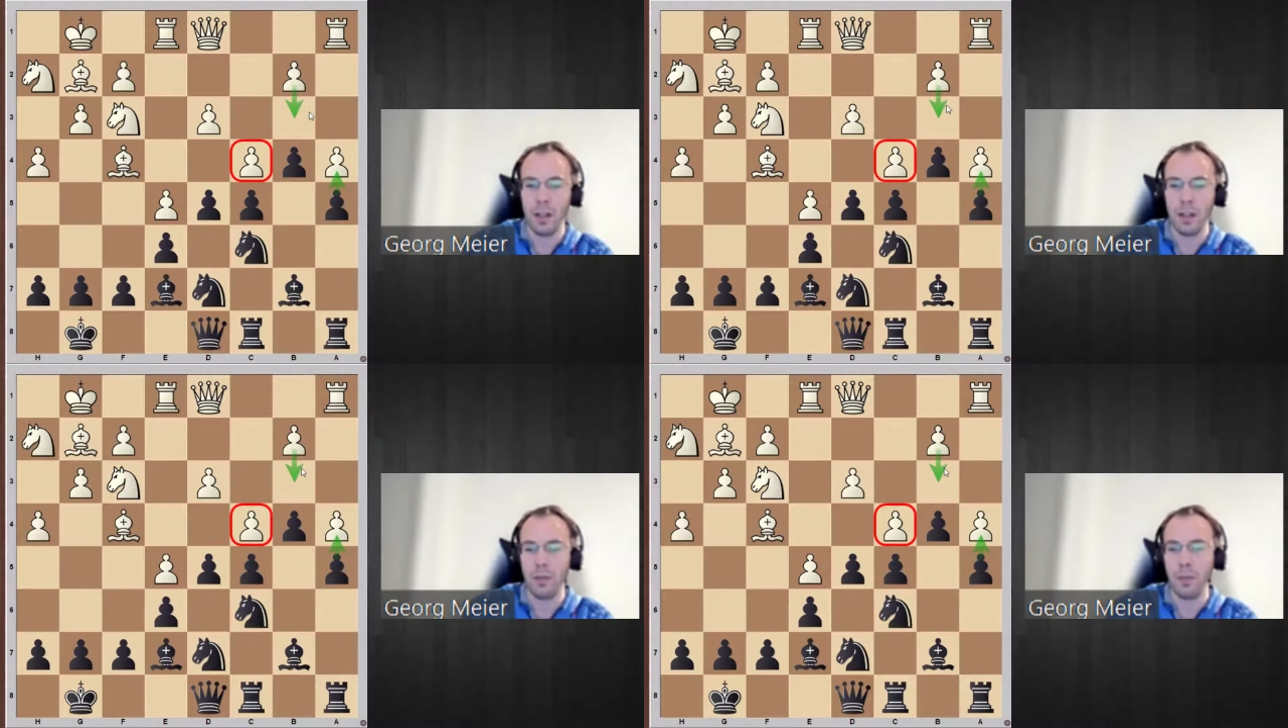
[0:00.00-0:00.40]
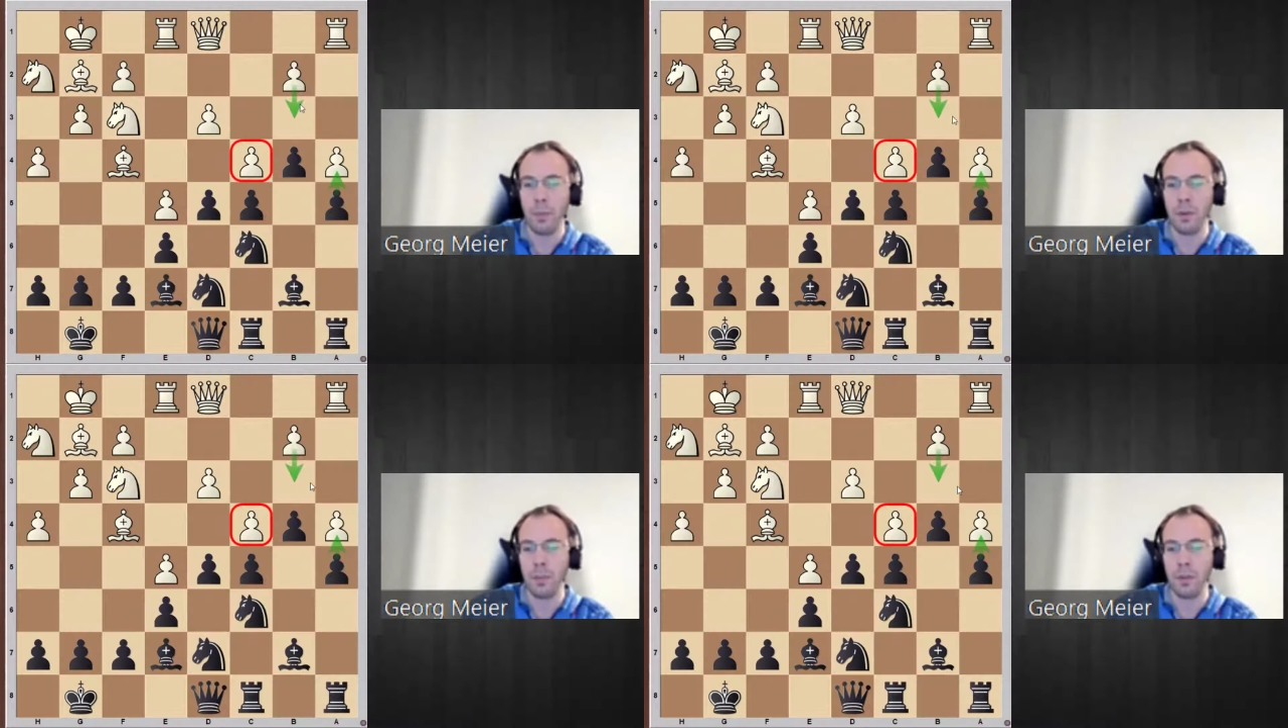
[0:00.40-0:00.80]
And if a
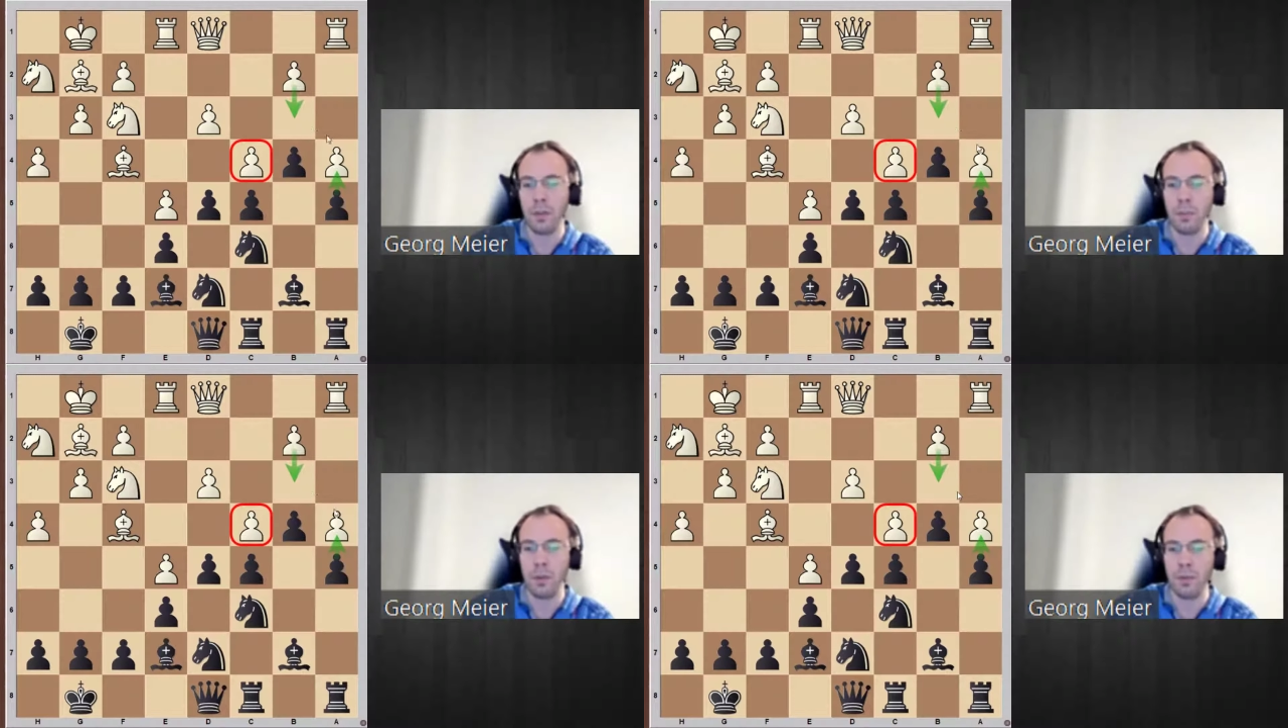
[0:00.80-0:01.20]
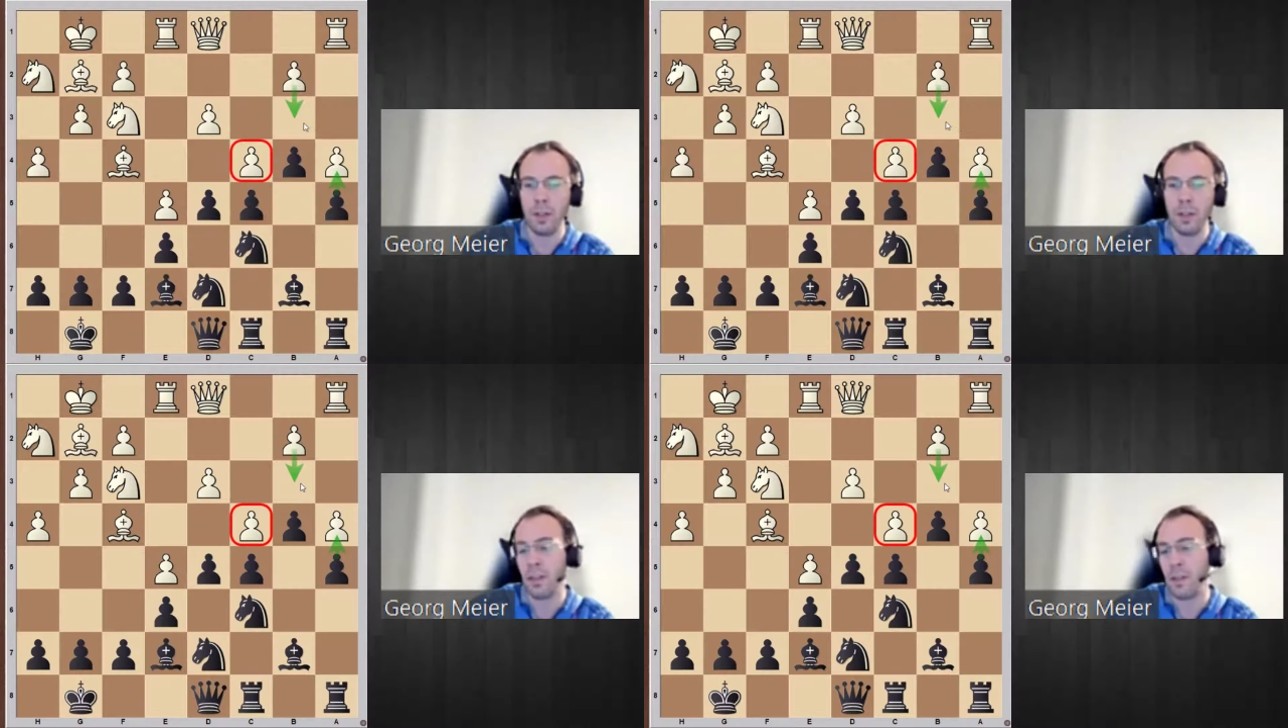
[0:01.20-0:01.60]
pawn appears on
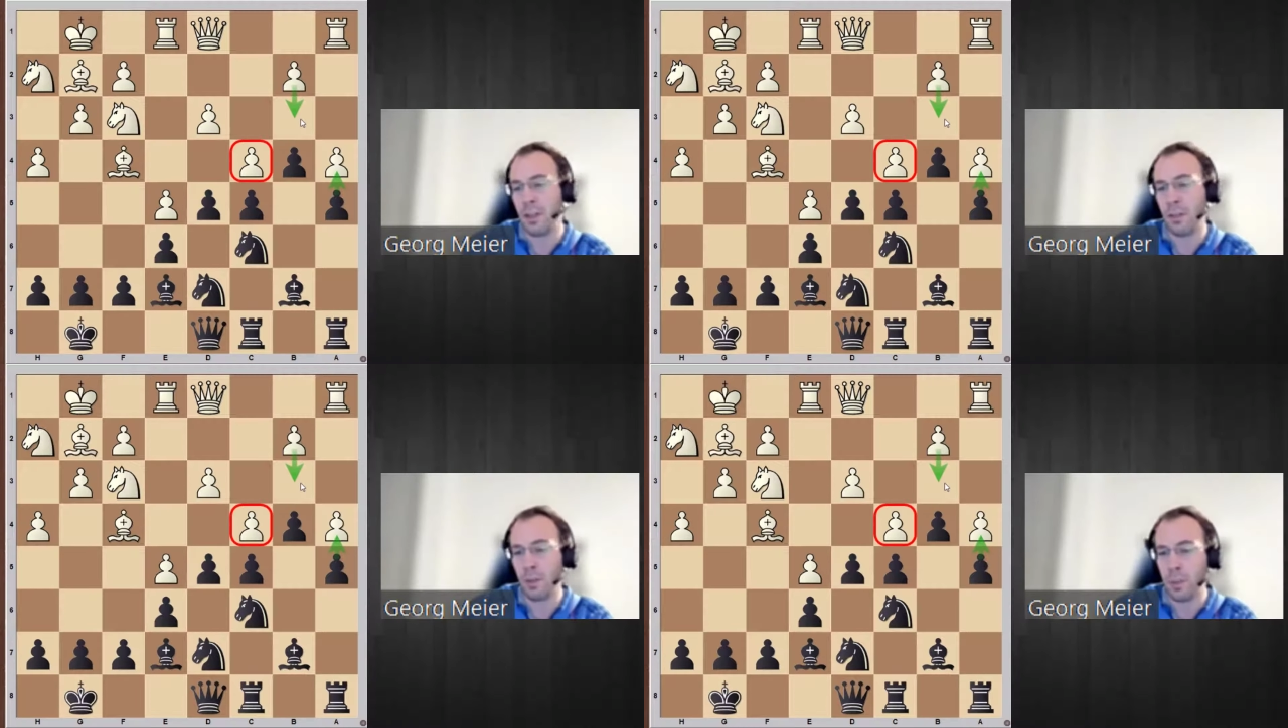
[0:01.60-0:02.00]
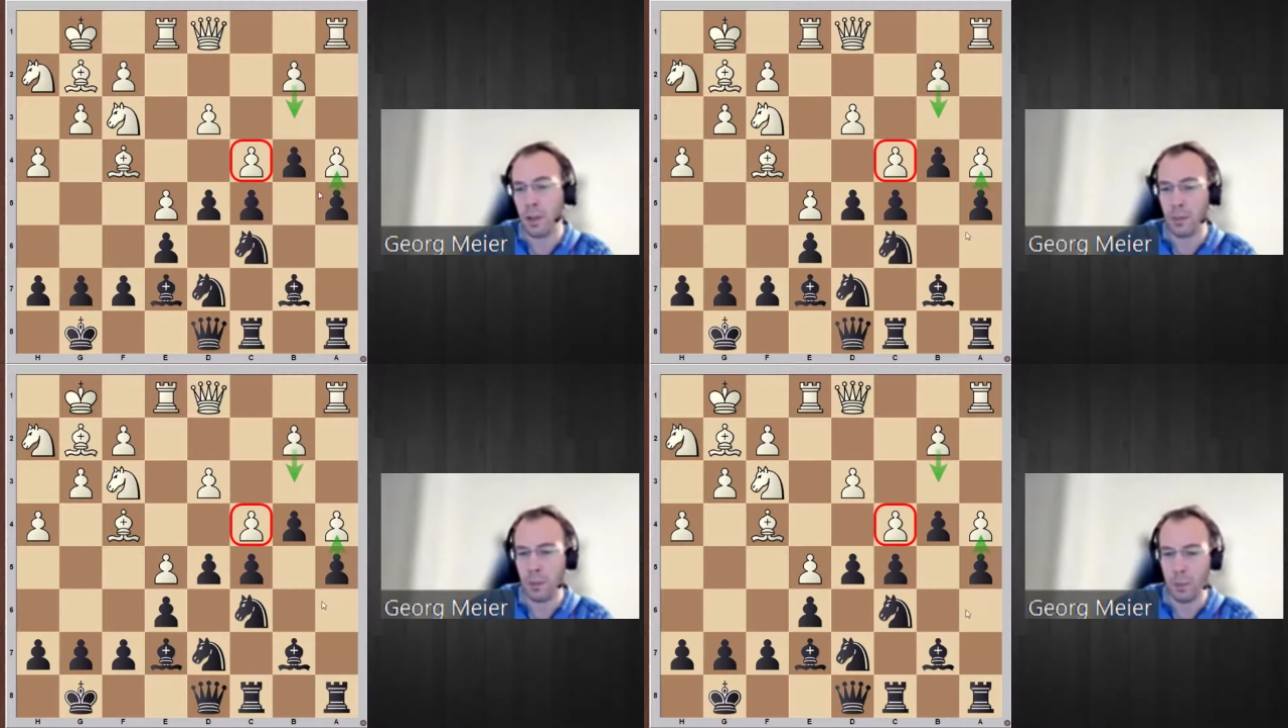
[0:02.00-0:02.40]
b3, that itself would
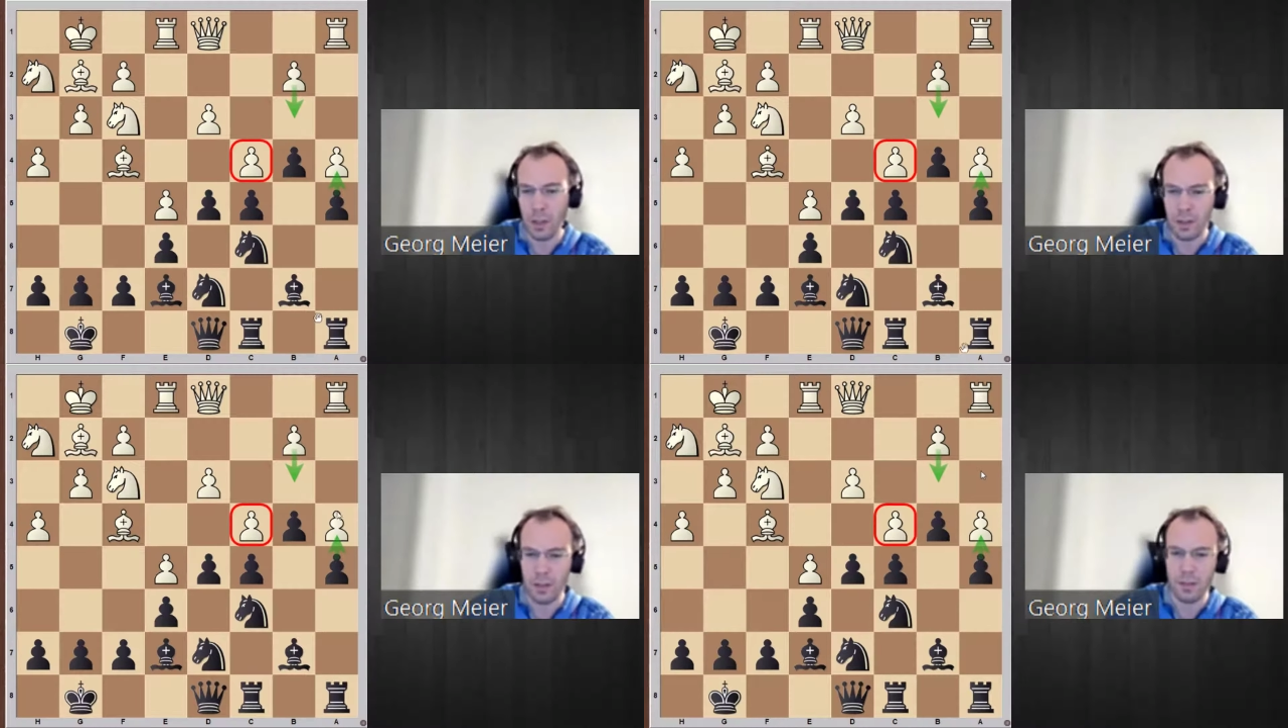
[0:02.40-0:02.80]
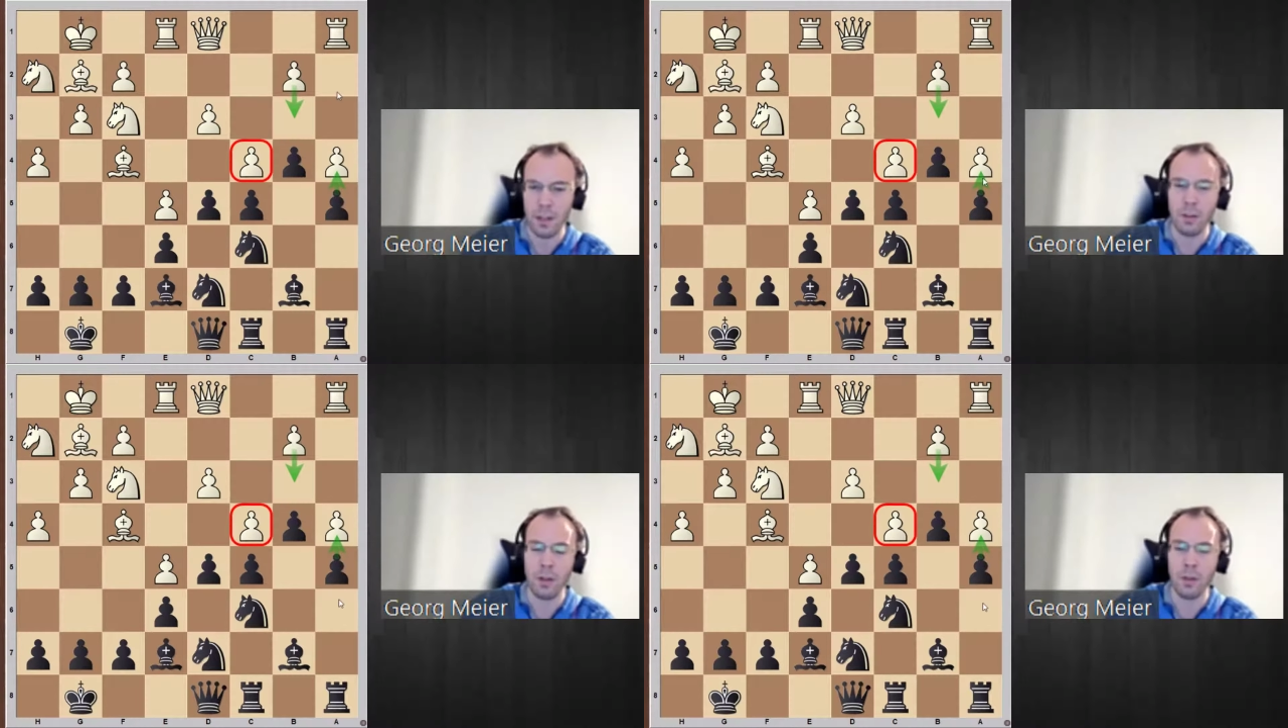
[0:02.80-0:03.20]
become a weakness, the
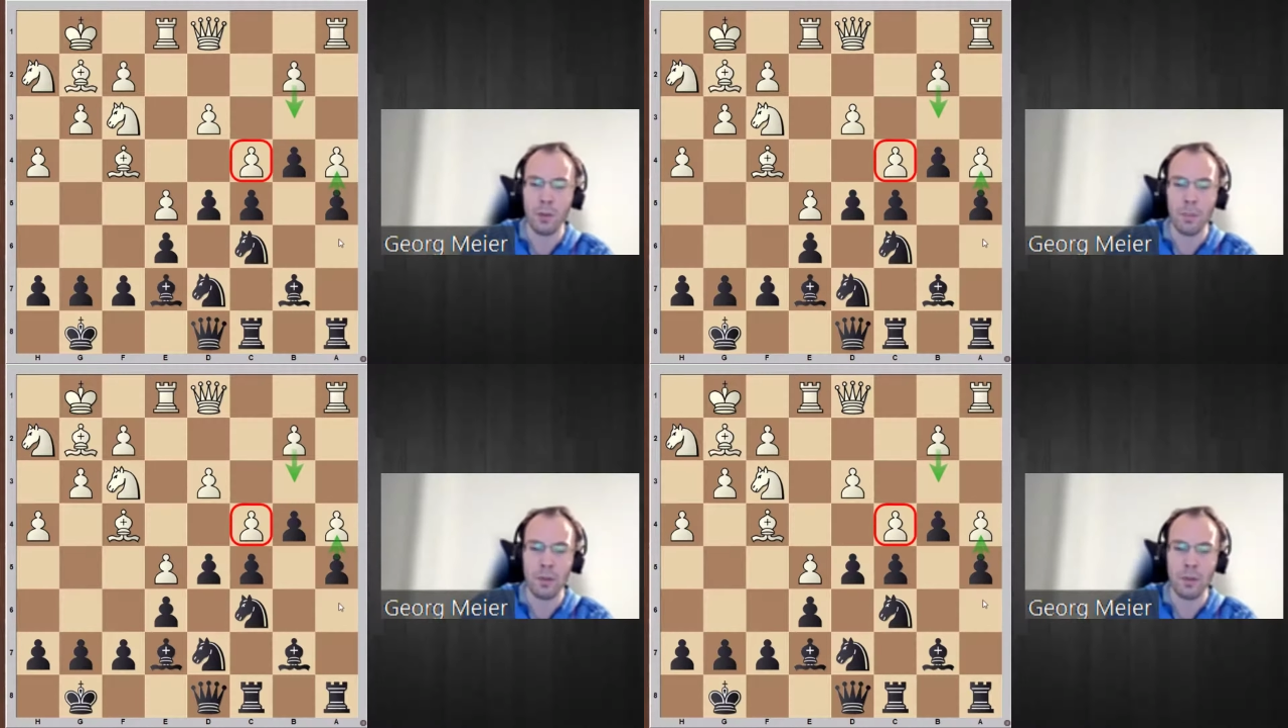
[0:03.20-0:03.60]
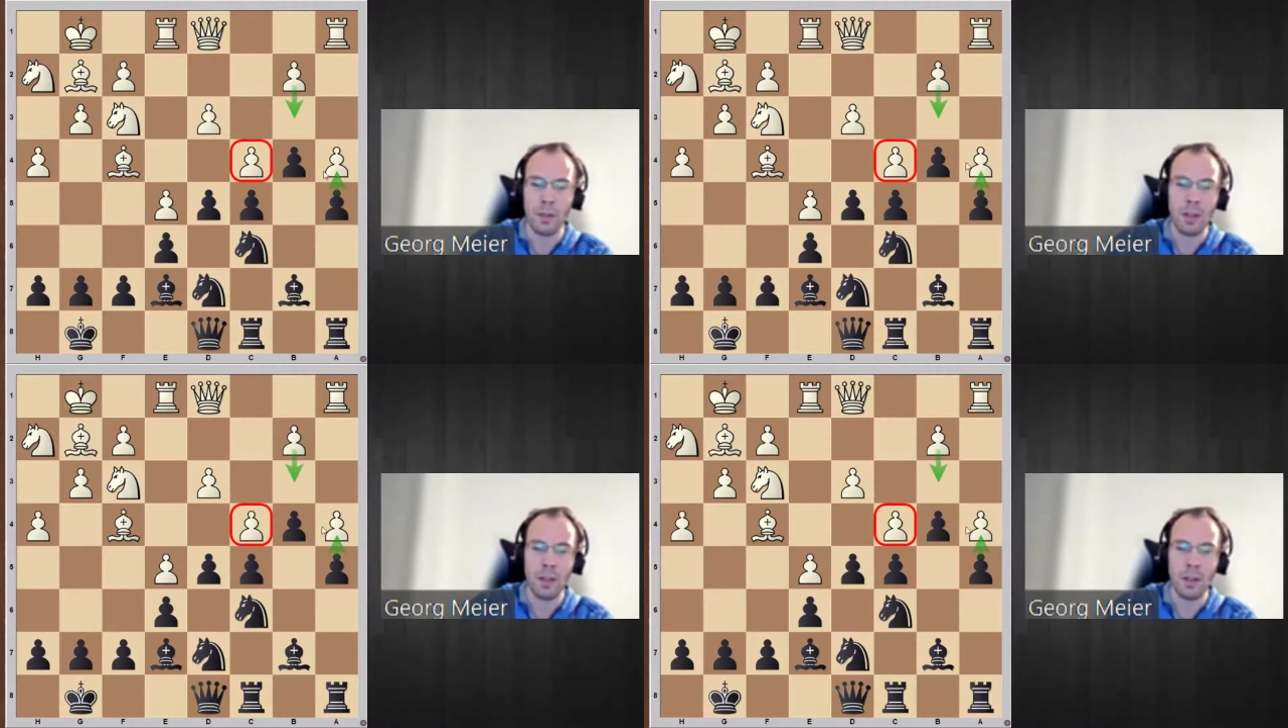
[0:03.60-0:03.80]
a file opened.